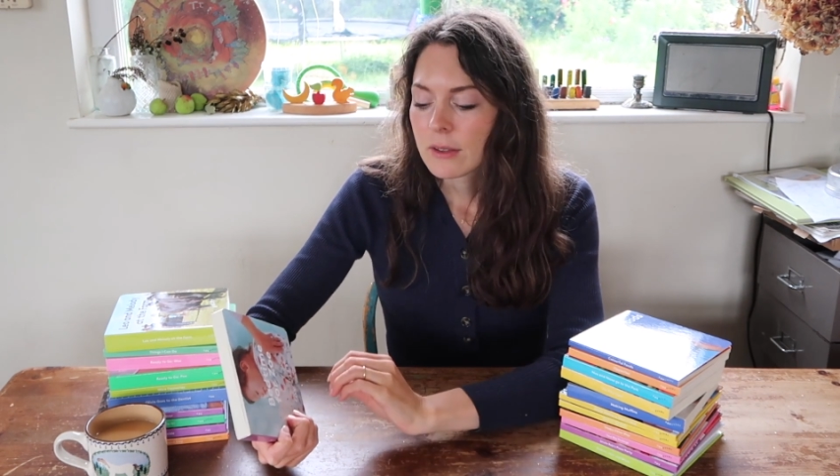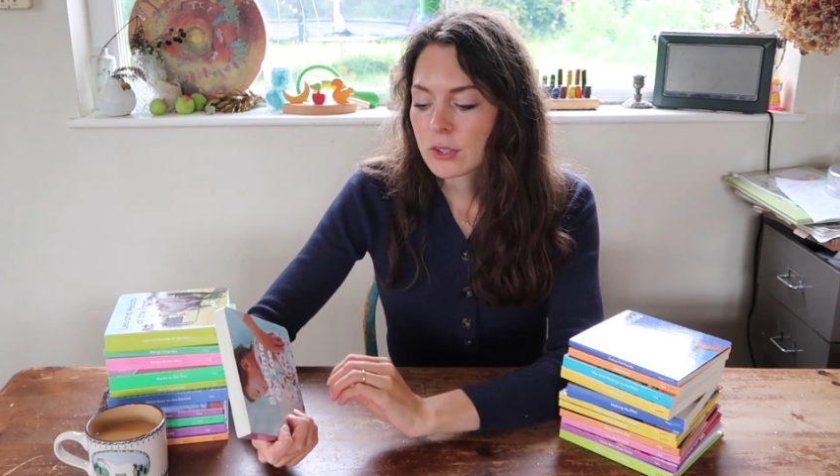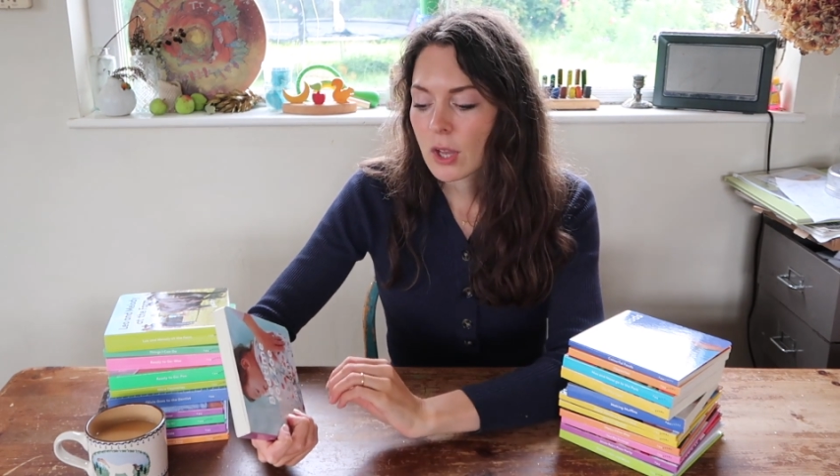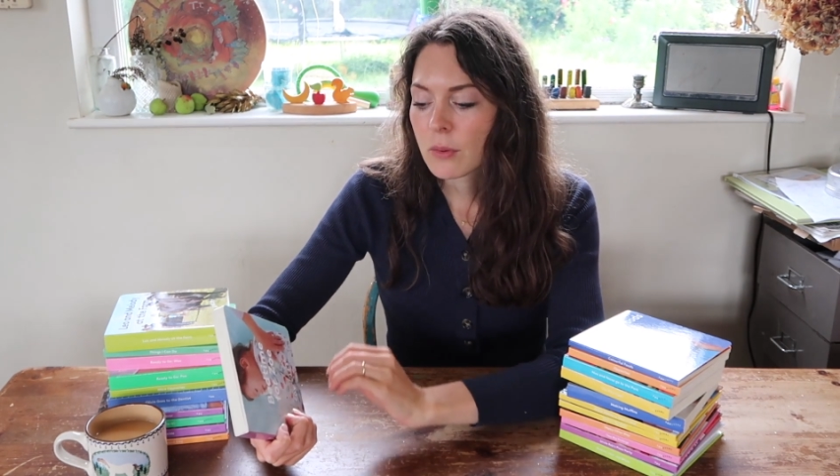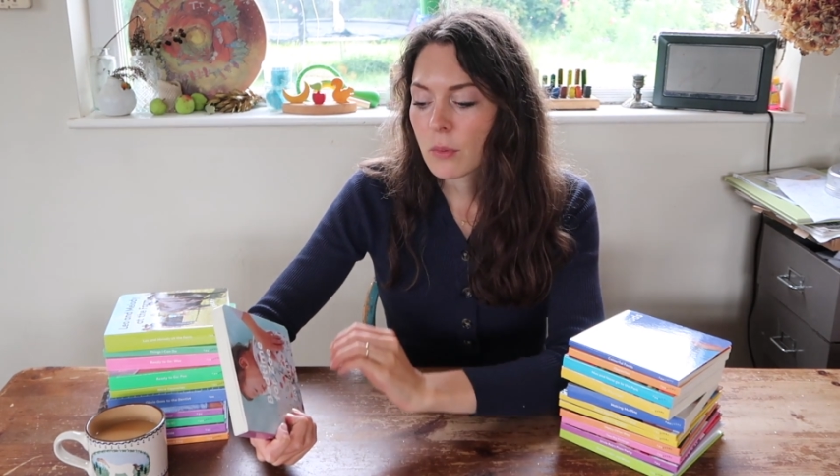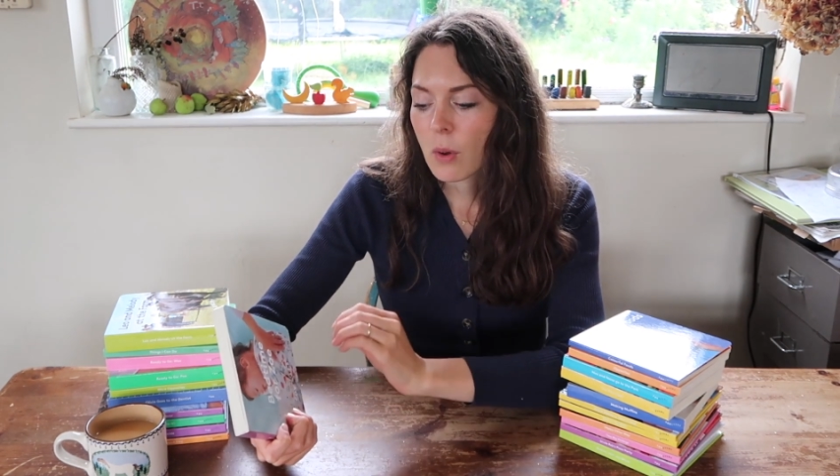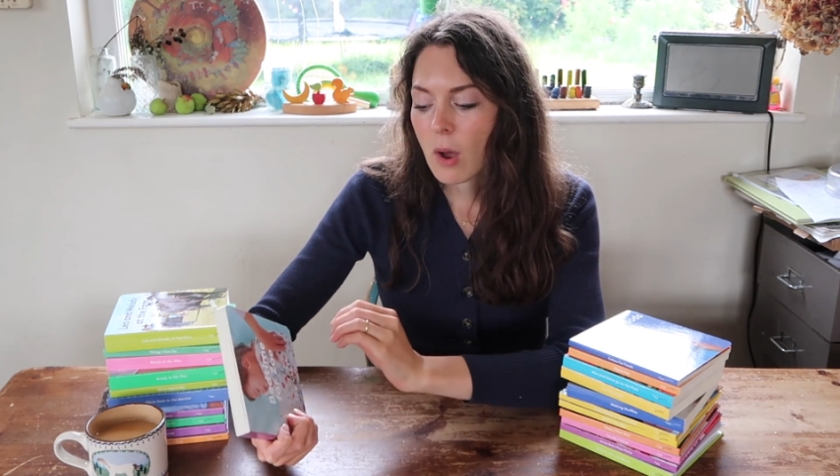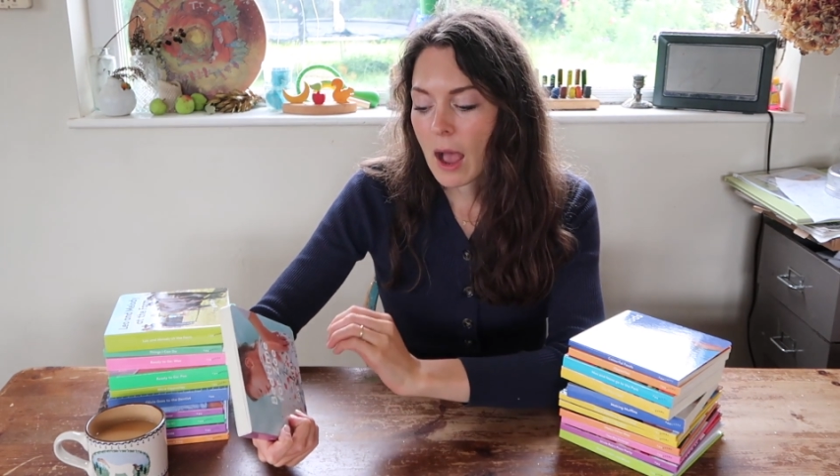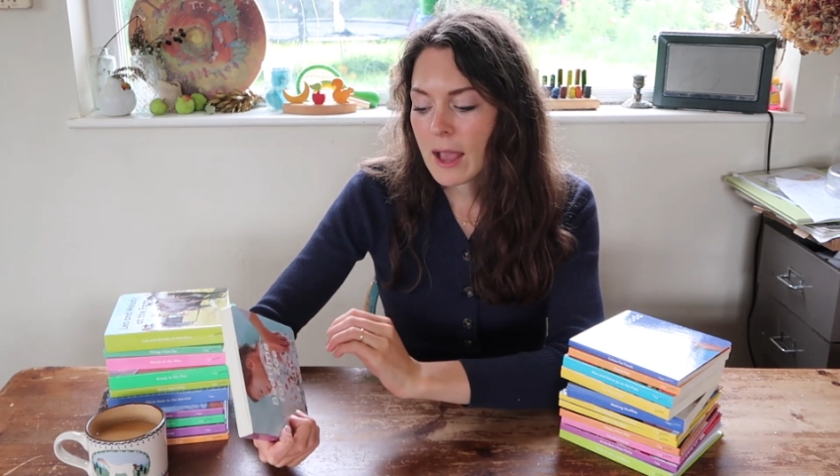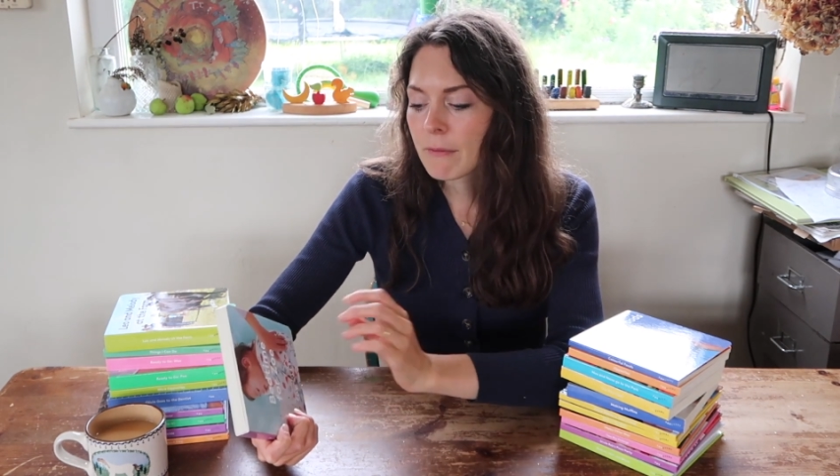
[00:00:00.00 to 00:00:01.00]
So
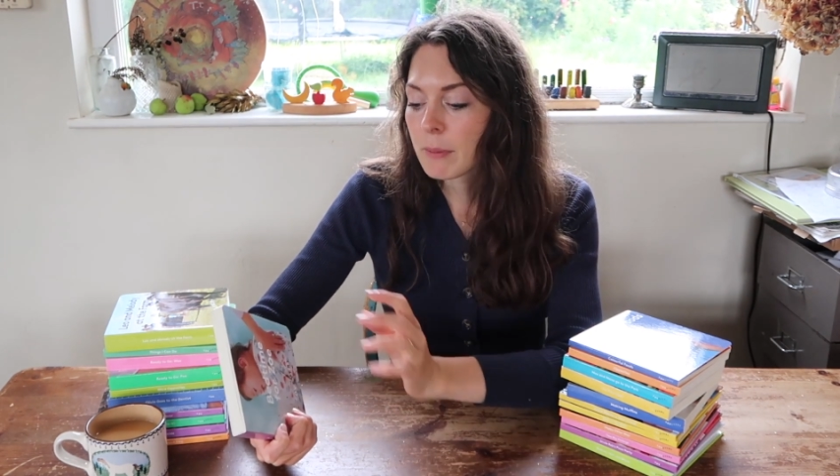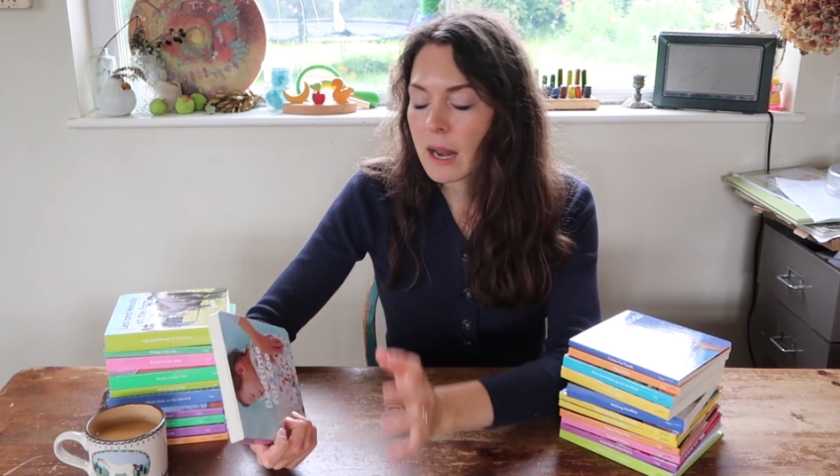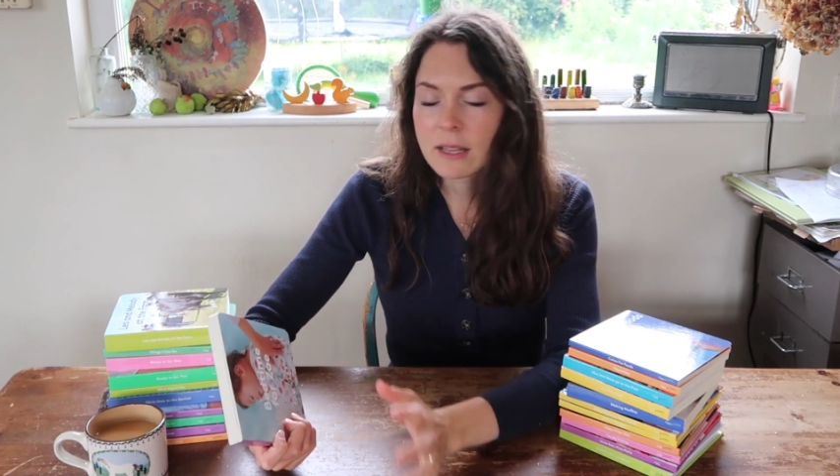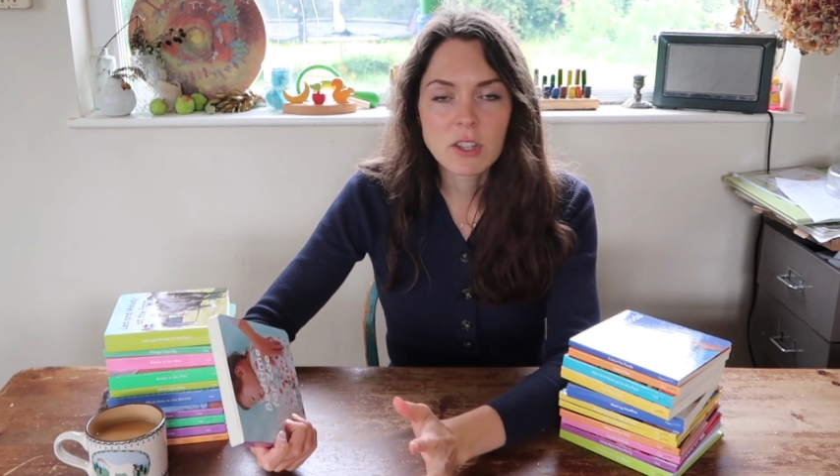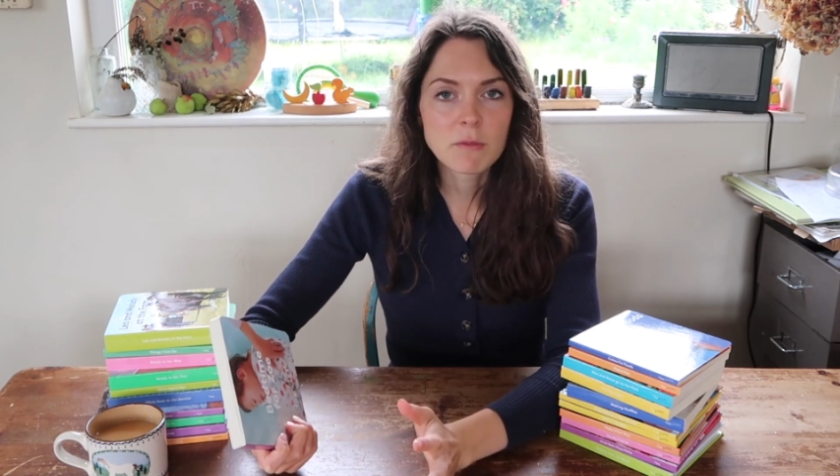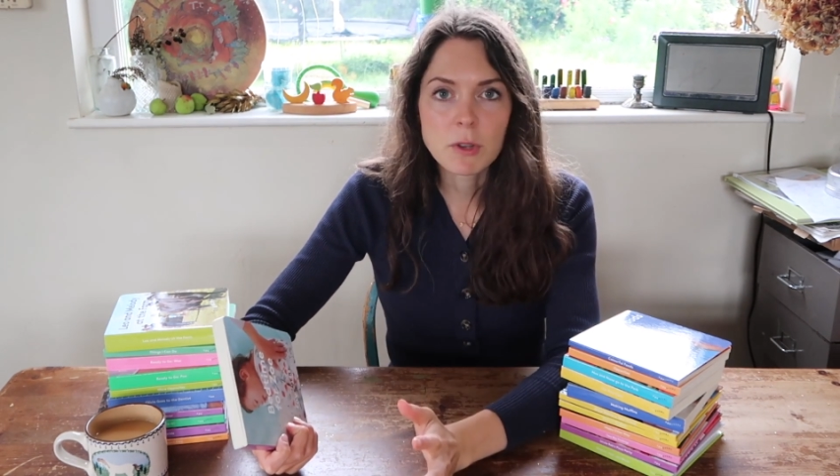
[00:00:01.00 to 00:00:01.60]
I have plenty of